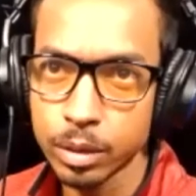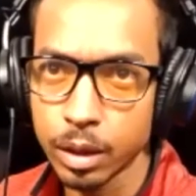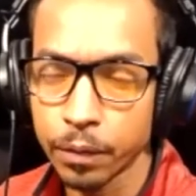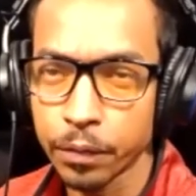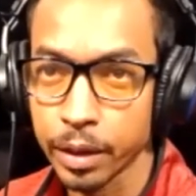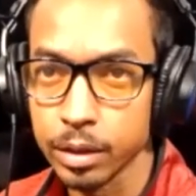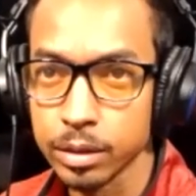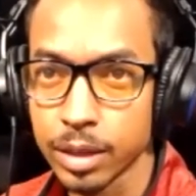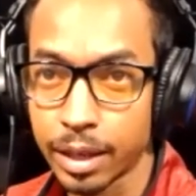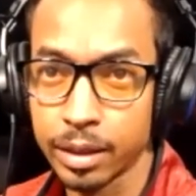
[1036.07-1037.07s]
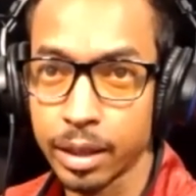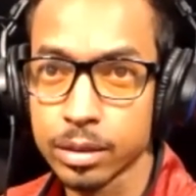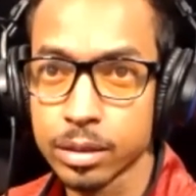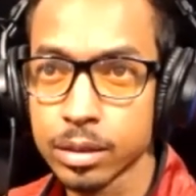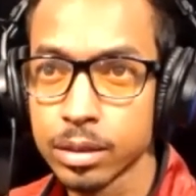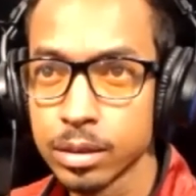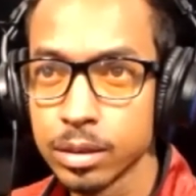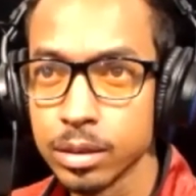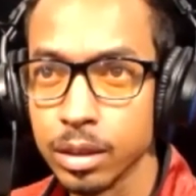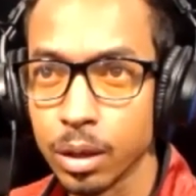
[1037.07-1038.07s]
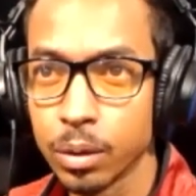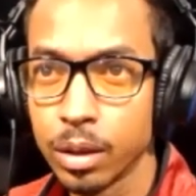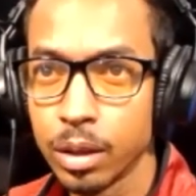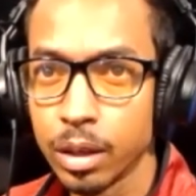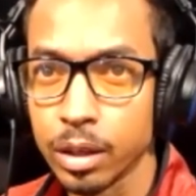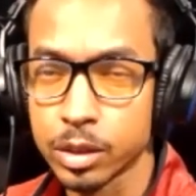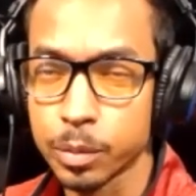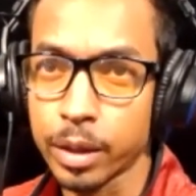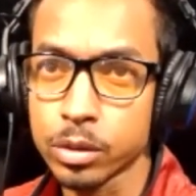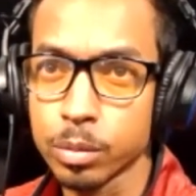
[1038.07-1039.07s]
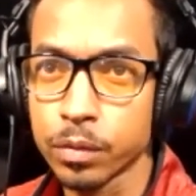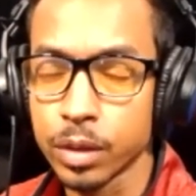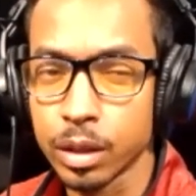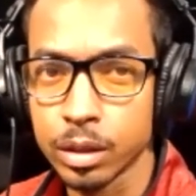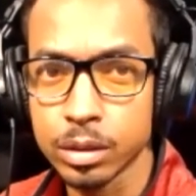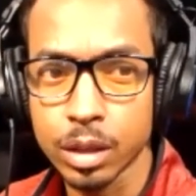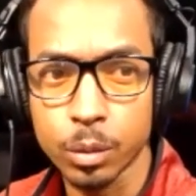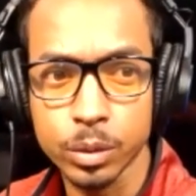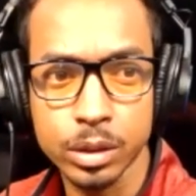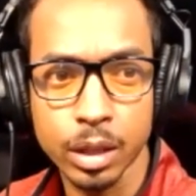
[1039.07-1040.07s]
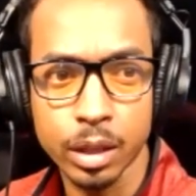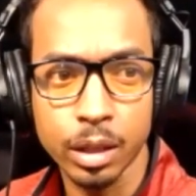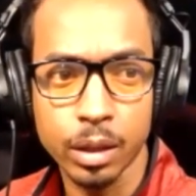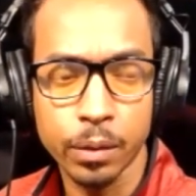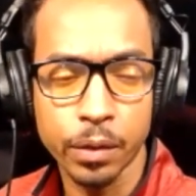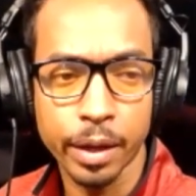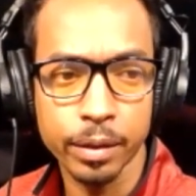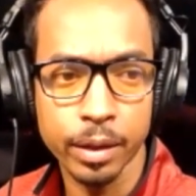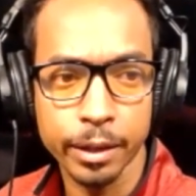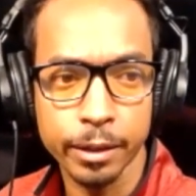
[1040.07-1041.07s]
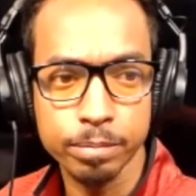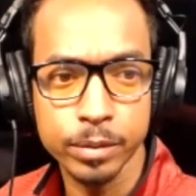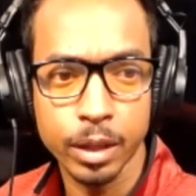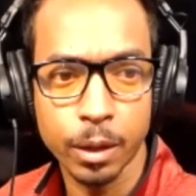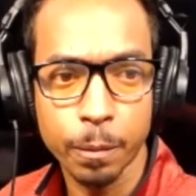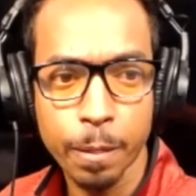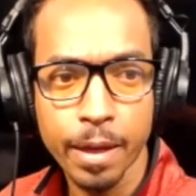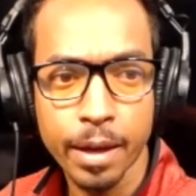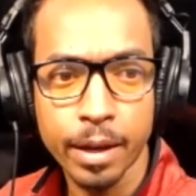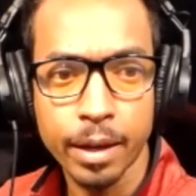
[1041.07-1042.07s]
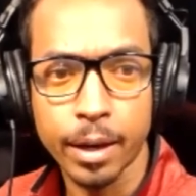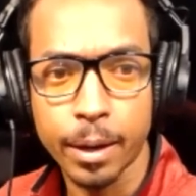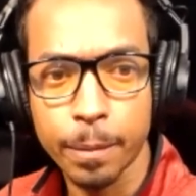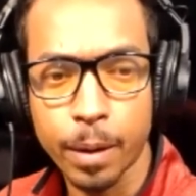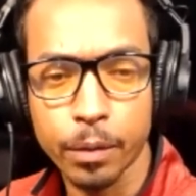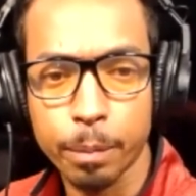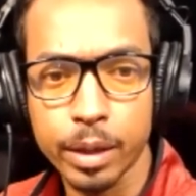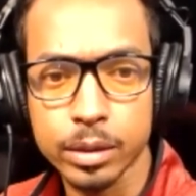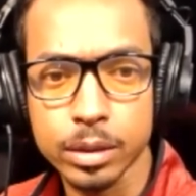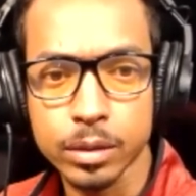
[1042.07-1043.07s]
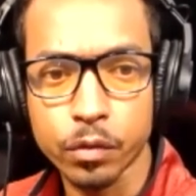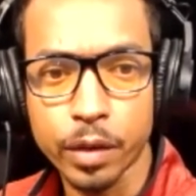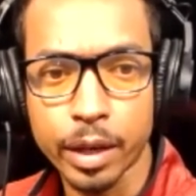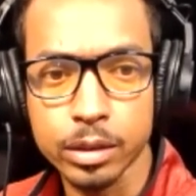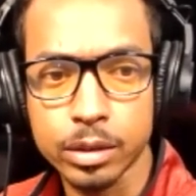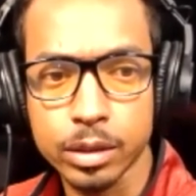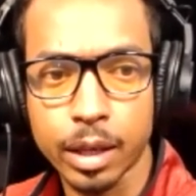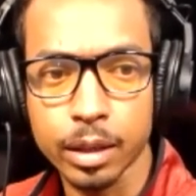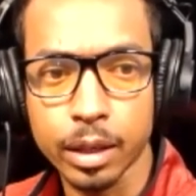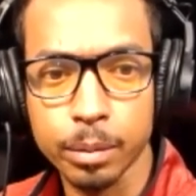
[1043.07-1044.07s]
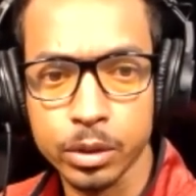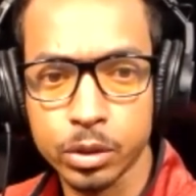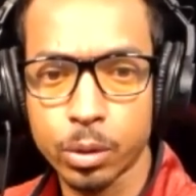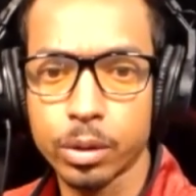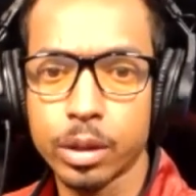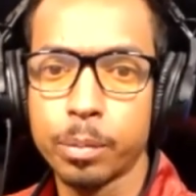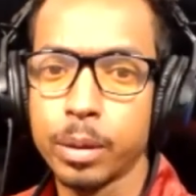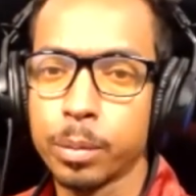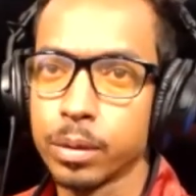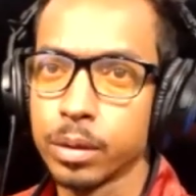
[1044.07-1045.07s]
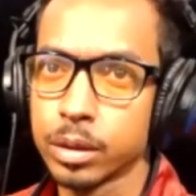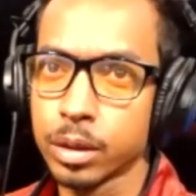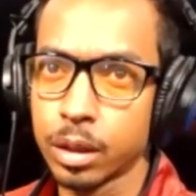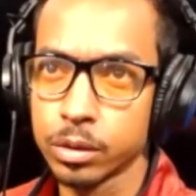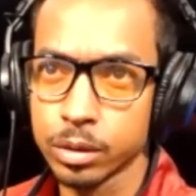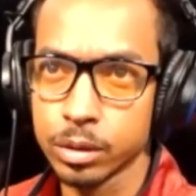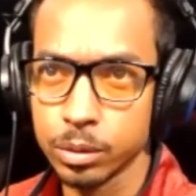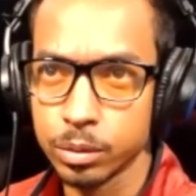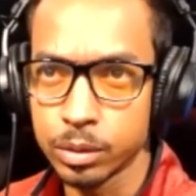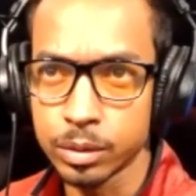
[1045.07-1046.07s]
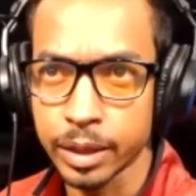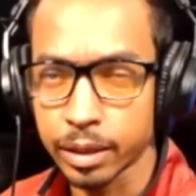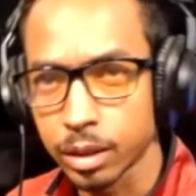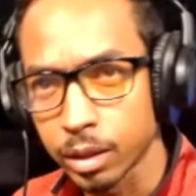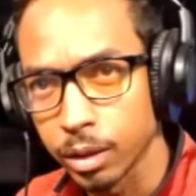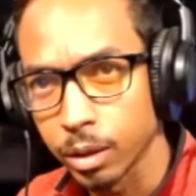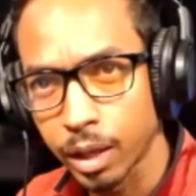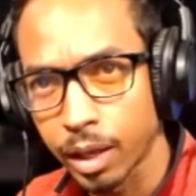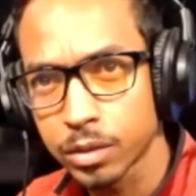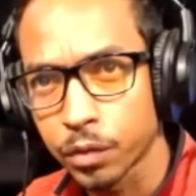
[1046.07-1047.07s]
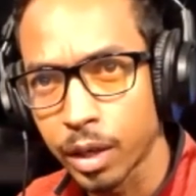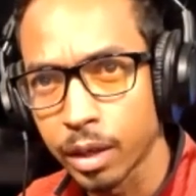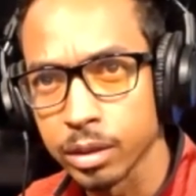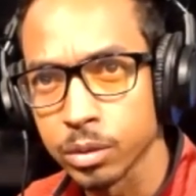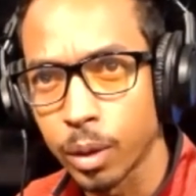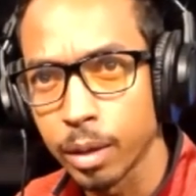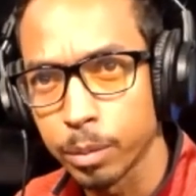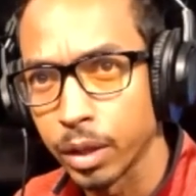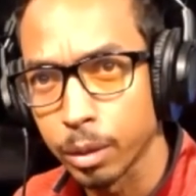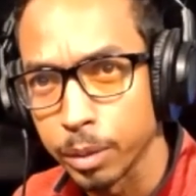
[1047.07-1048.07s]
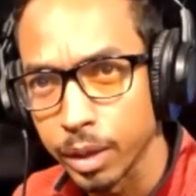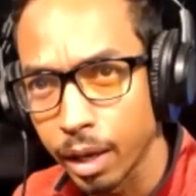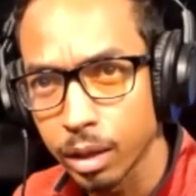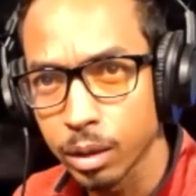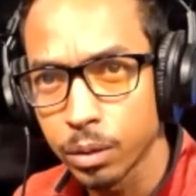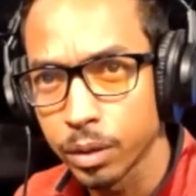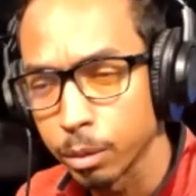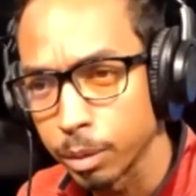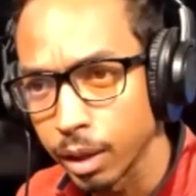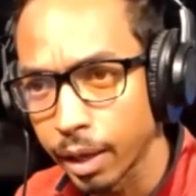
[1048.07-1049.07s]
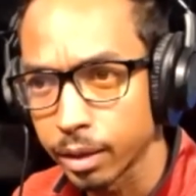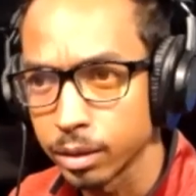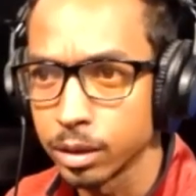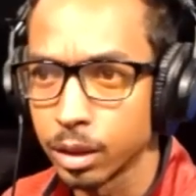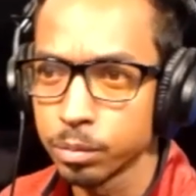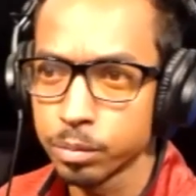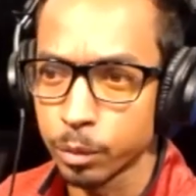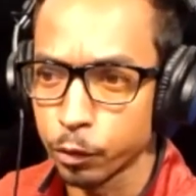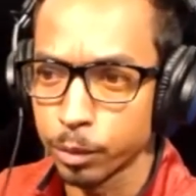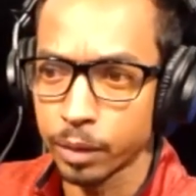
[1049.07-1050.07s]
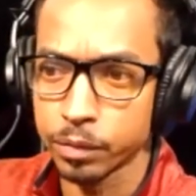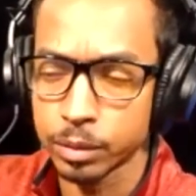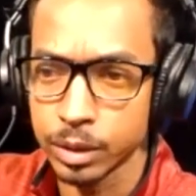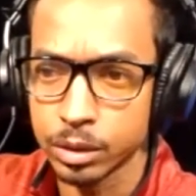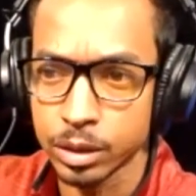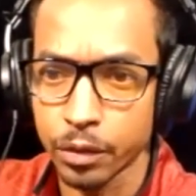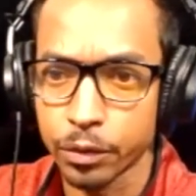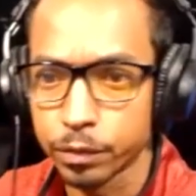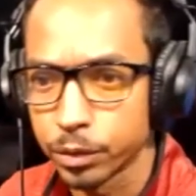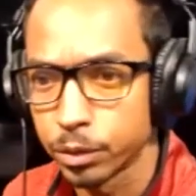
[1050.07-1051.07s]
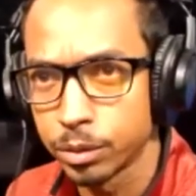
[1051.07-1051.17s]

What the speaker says: of things, I guess. A spectrum of things that we say that, like, on the basis of the fact that you got like a majority of people in this country who technically are classified as white, but they could be Anglo, they could be Latin, some of them eat Southern foods.